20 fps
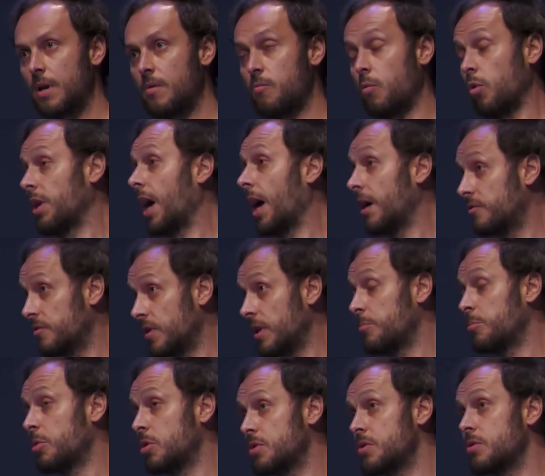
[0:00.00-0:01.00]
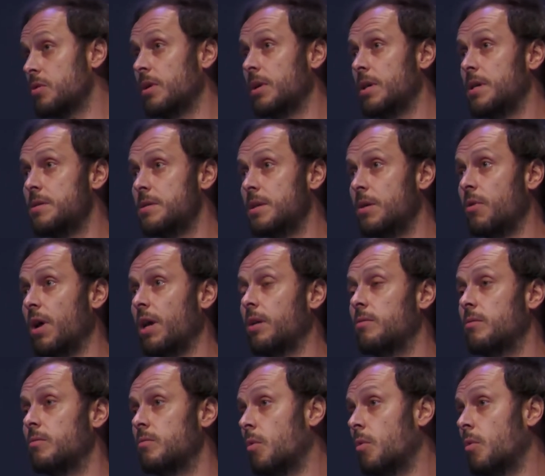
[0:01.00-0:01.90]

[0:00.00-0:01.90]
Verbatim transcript: what I think personally is the rele-